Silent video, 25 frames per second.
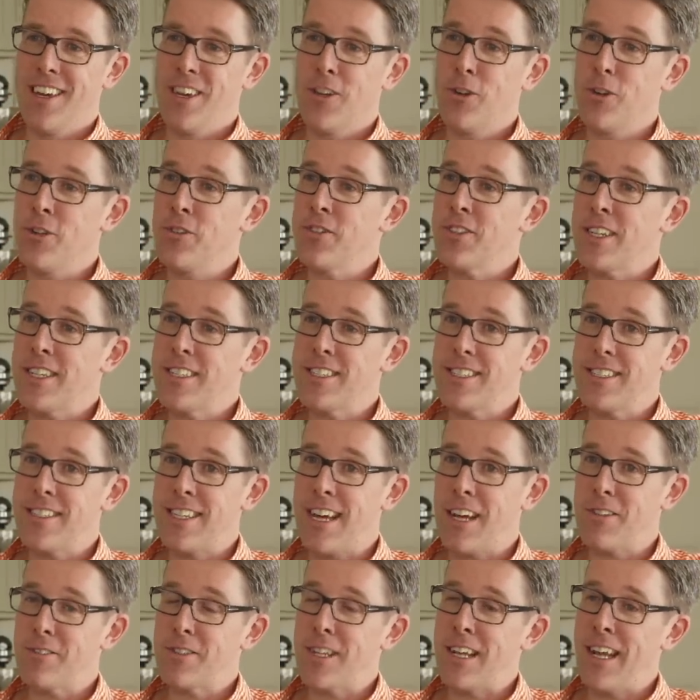could have sent it
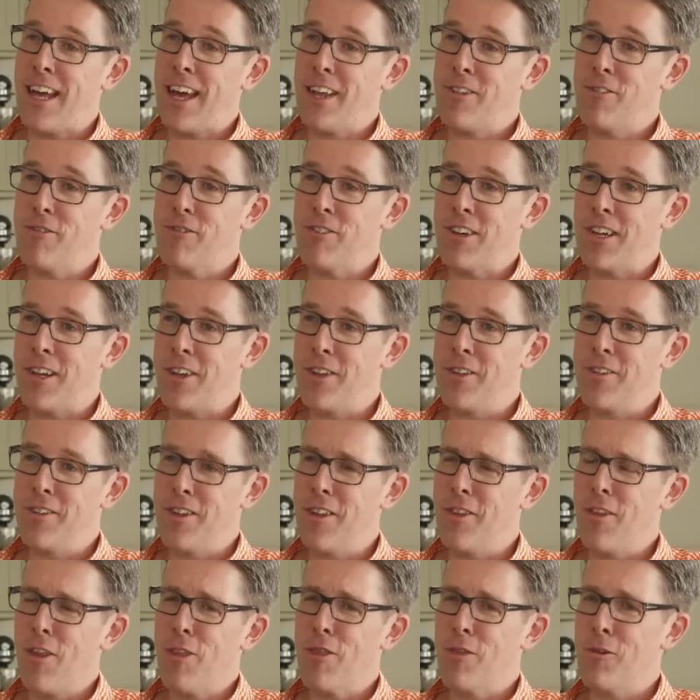down to landfill, and,
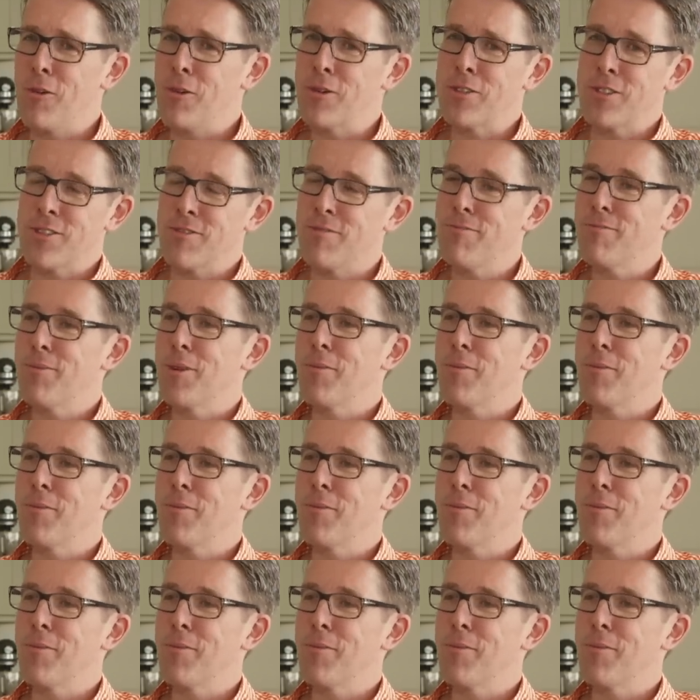and the thought of